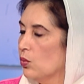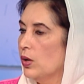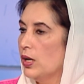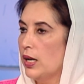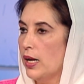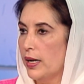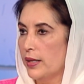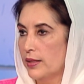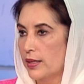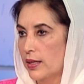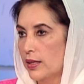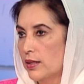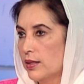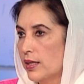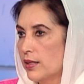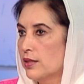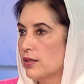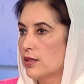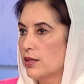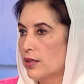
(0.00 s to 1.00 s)
Well, I think
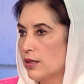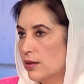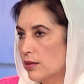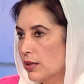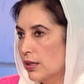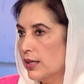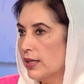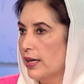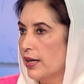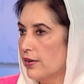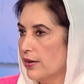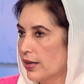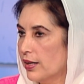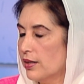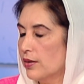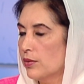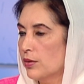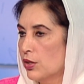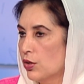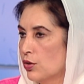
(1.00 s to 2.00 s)
that the cleric,
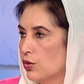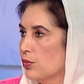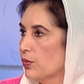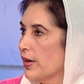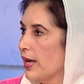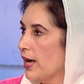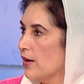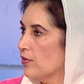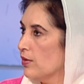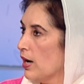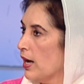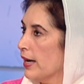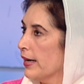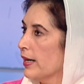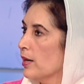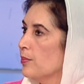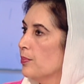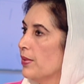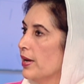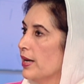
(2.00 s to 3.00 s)
I
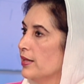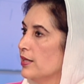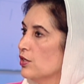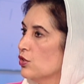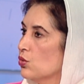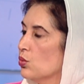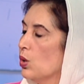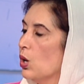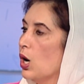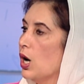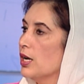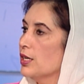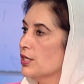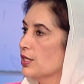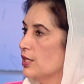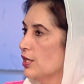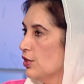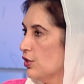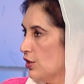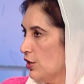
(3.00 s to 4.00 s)
compare this to a
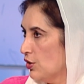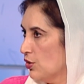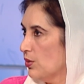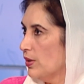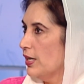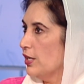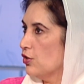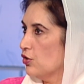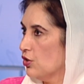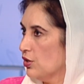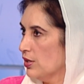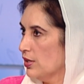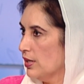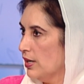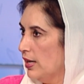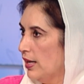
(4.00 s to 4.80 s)
hostage situation